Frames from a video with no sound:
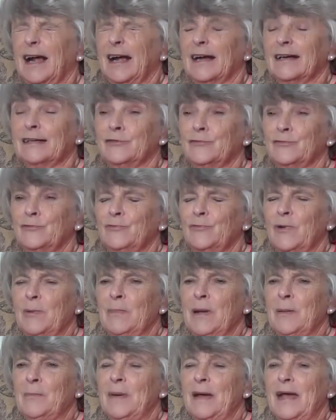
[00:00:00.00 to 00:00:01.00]
I can
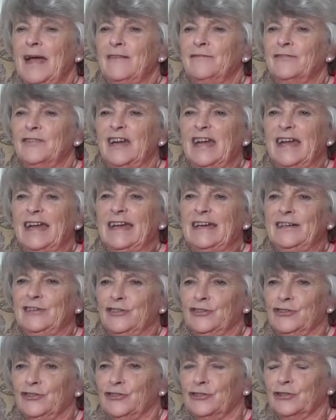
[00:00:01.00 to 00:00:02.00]
remember every
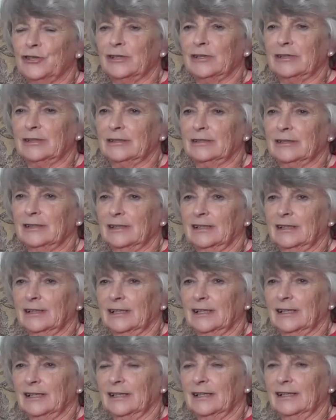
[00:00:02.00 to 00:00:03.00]
inch
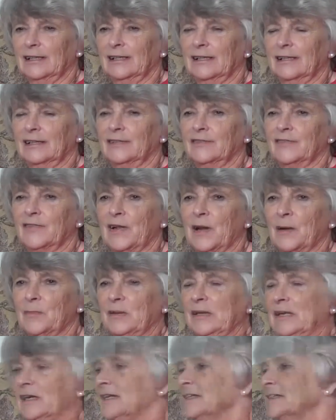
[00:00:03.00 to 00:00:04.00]
of that
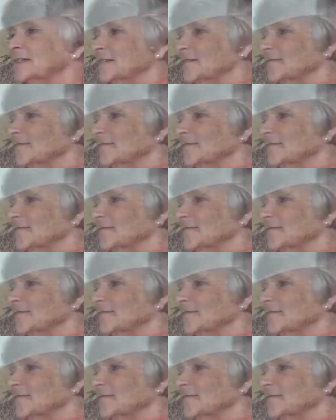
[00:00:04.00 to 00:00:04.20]
place.